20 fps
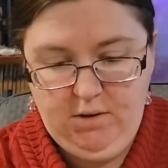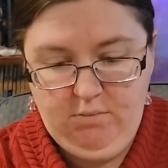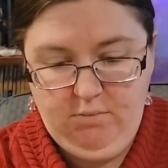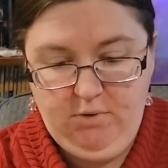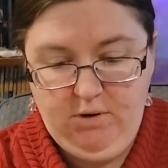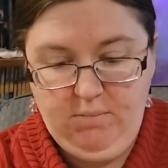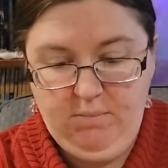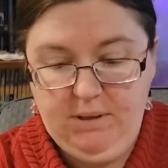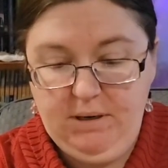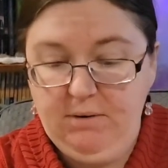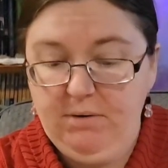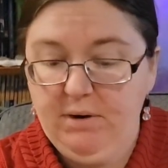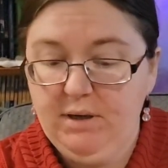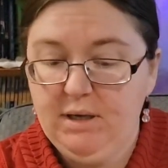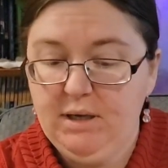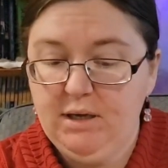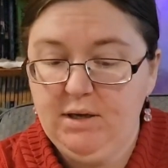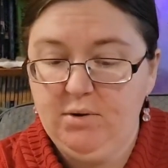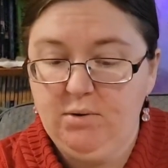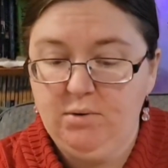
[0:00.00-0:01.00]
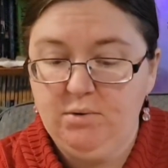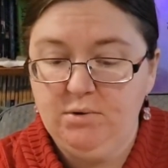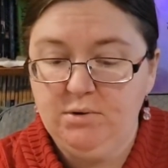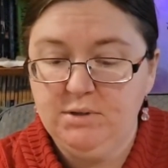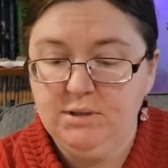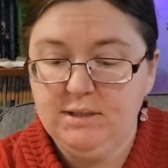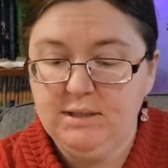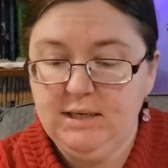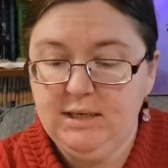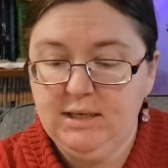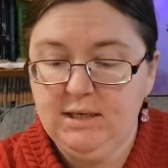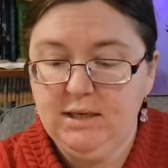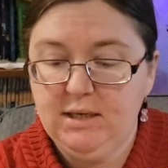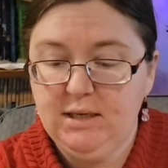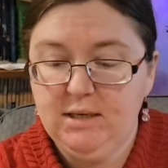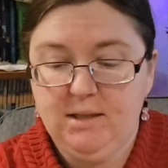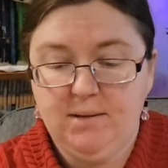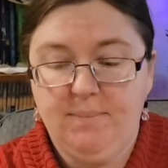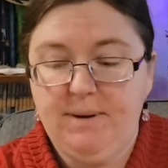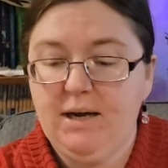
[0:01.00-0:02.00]
We're burying old Nick
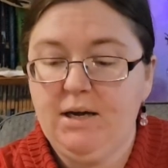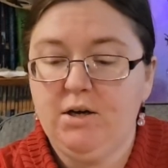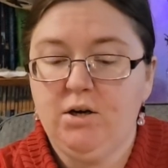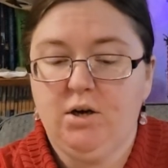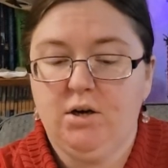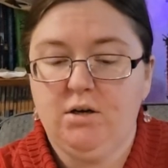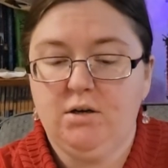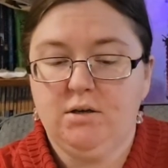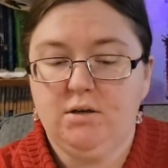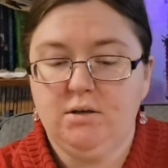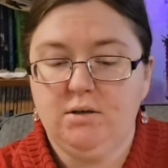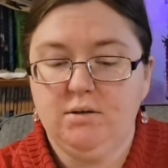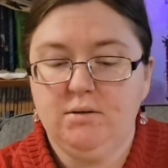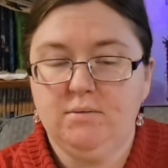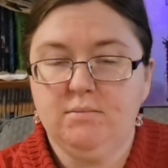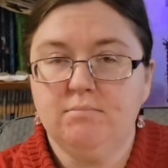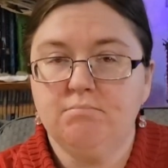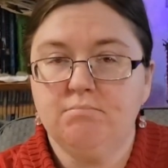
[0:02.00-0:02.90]
in the back garden.